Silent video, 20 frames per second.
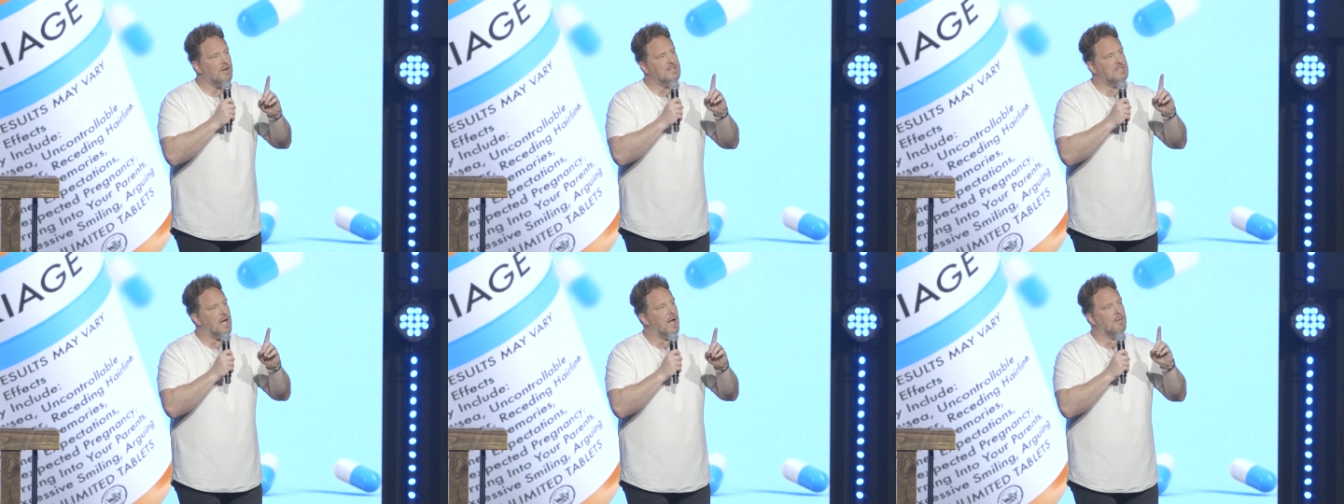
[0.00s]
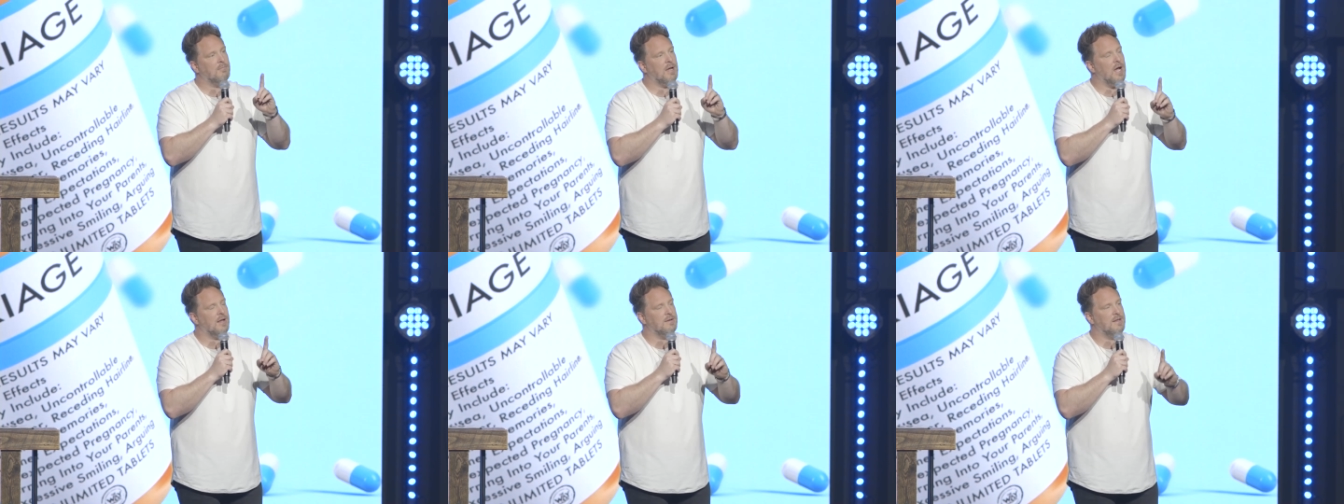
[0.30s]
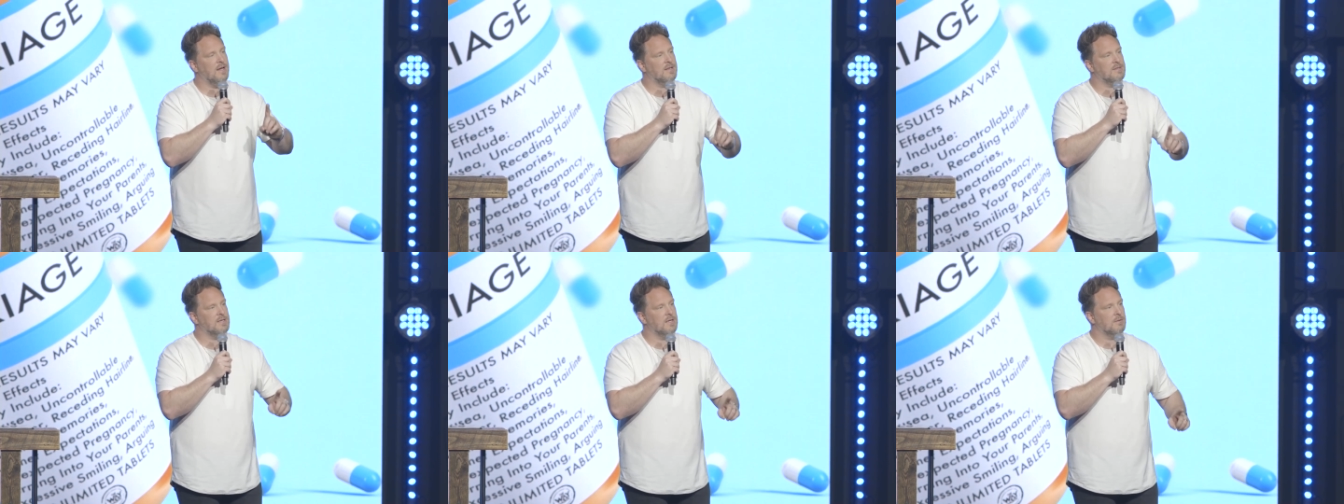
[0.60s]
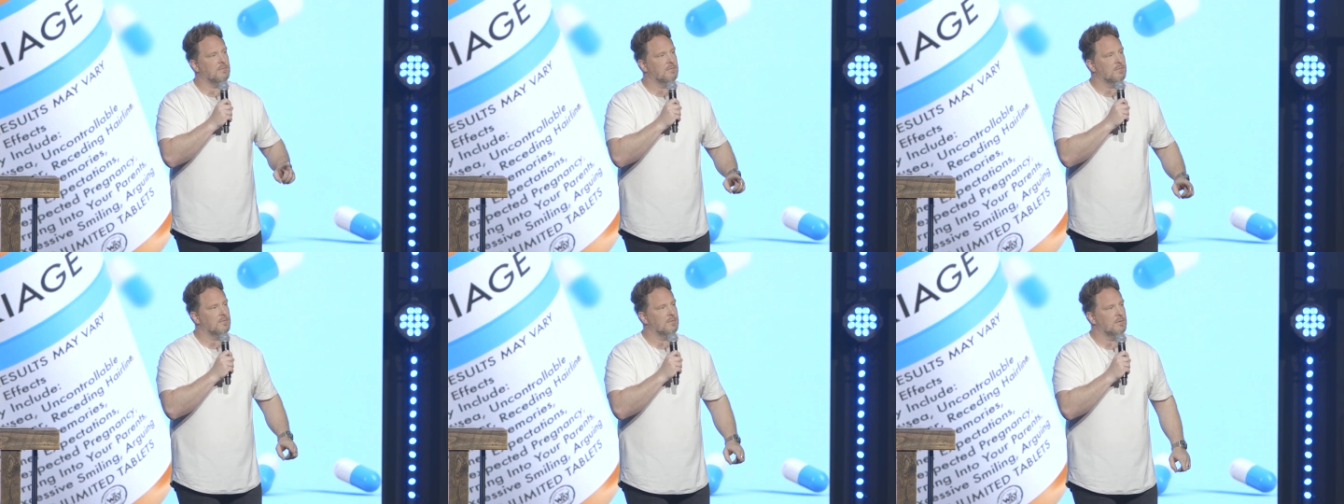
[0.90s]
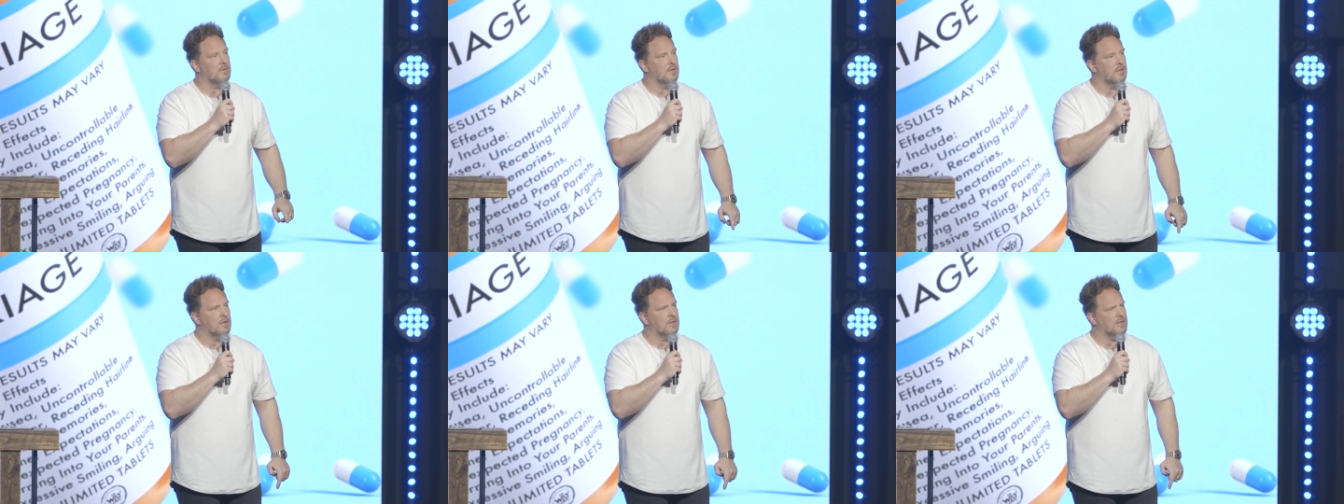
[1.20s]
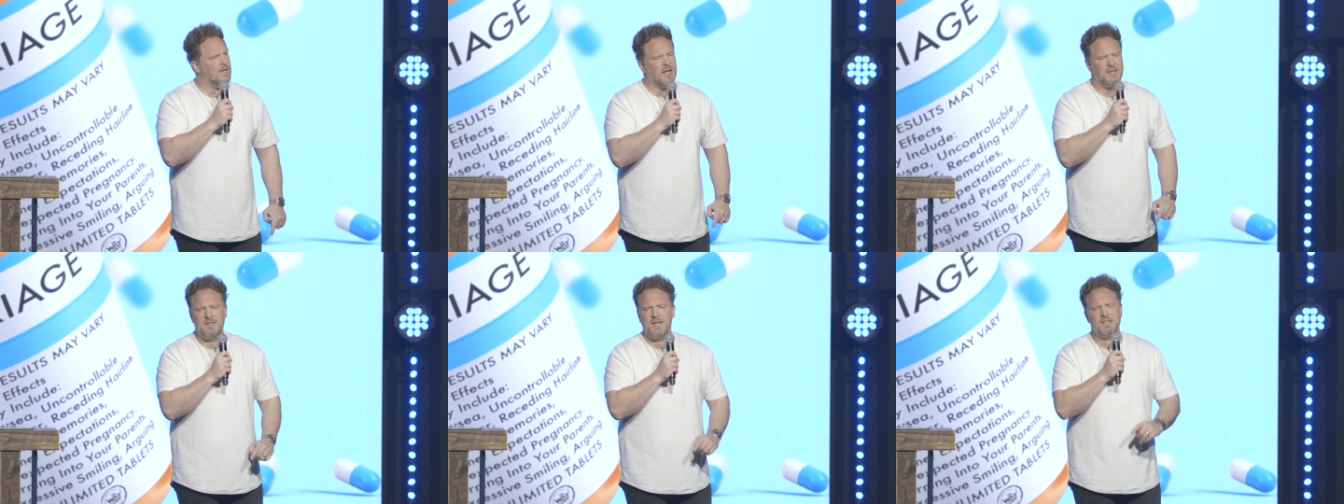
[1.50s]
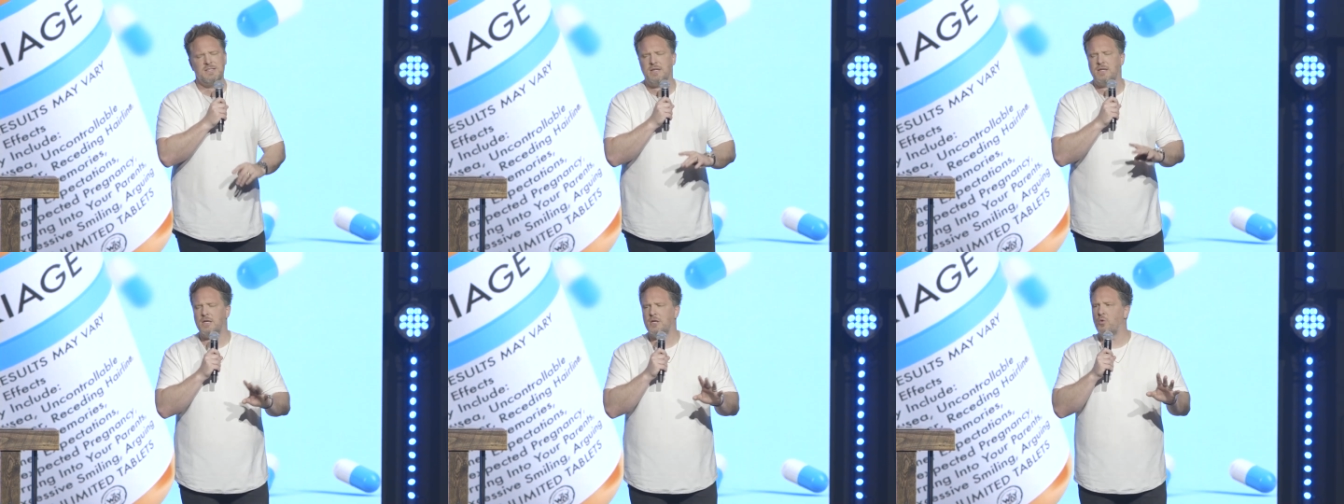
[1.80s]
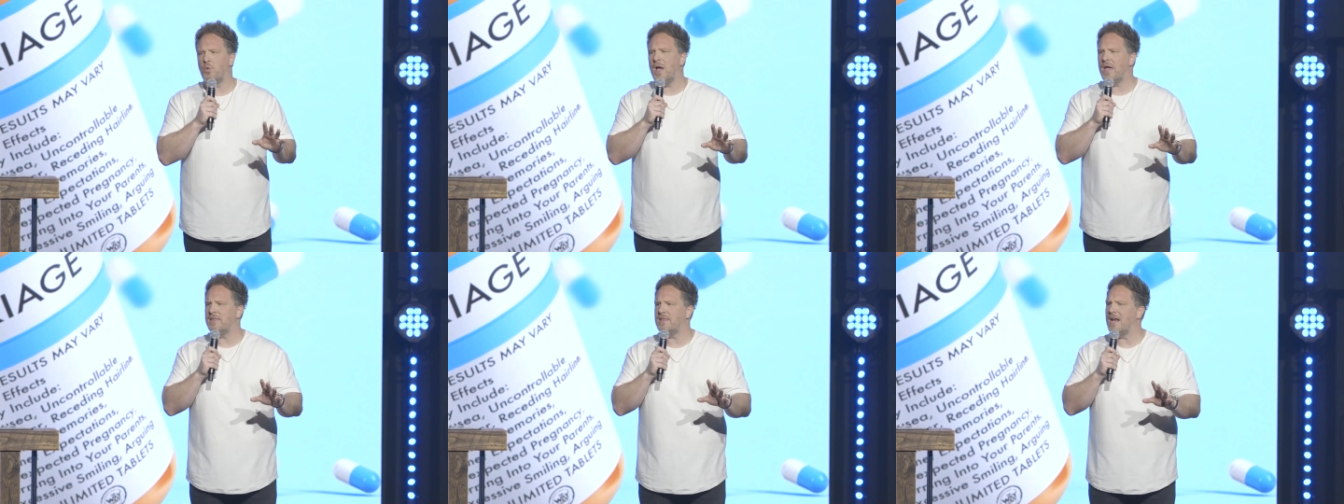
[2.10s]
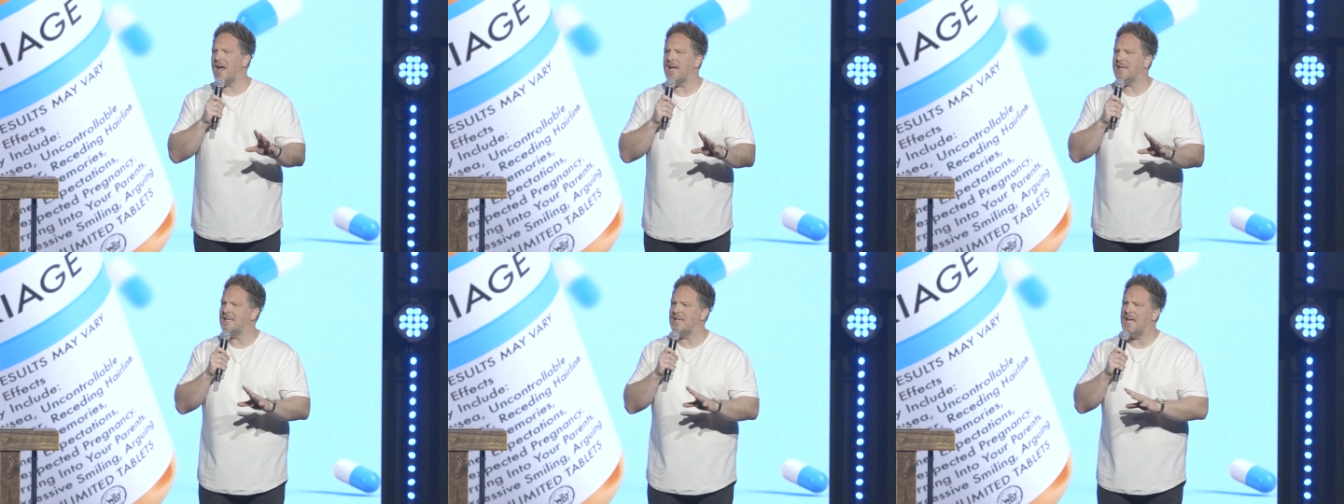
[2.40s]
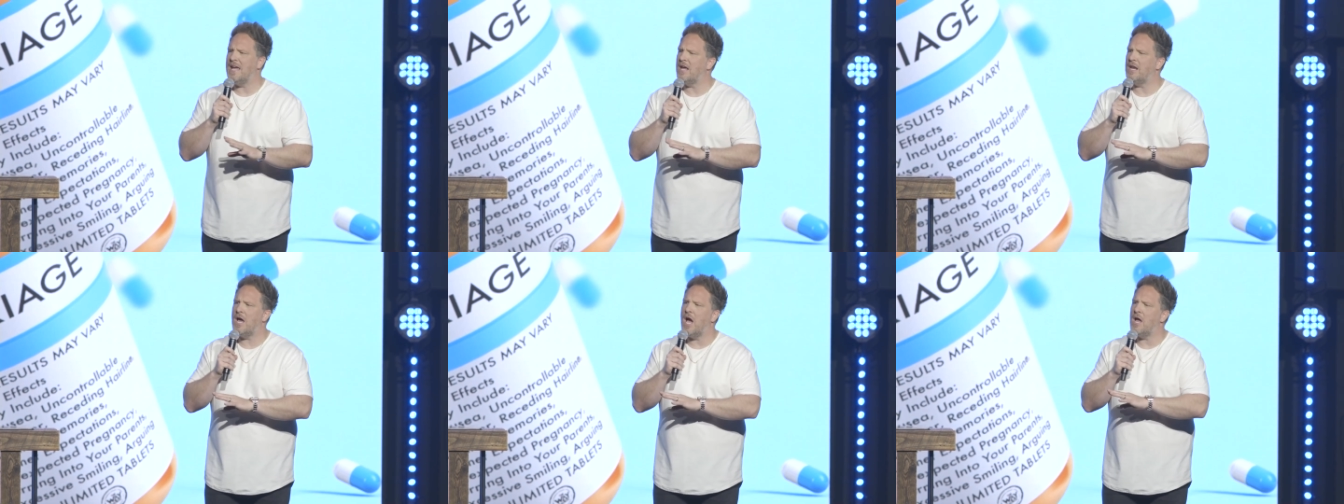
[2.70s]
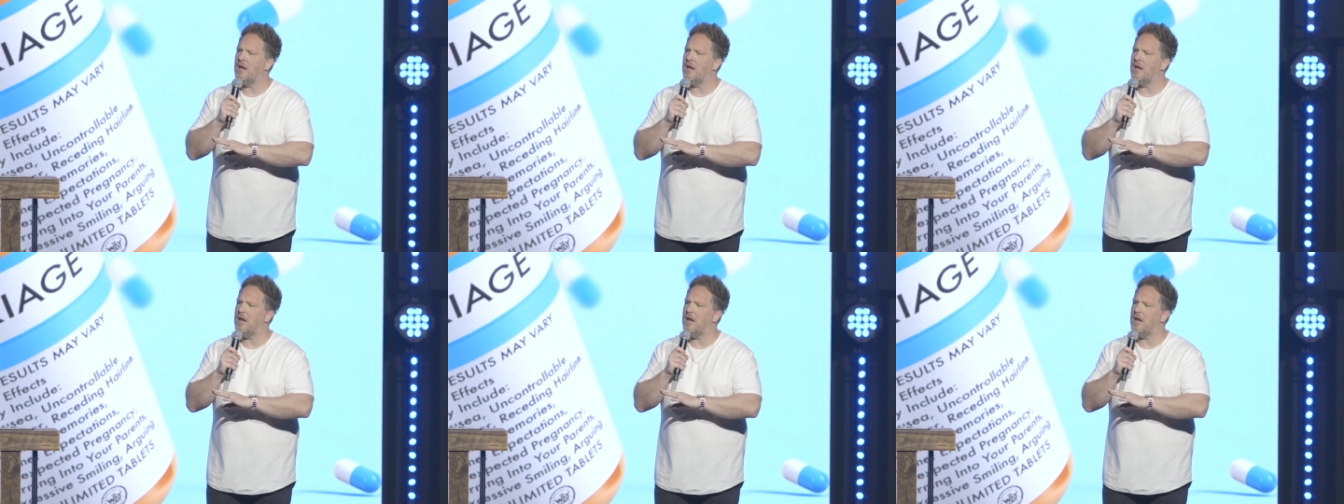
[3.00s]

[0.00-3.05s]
time God does it. God does it in a way that I cannot,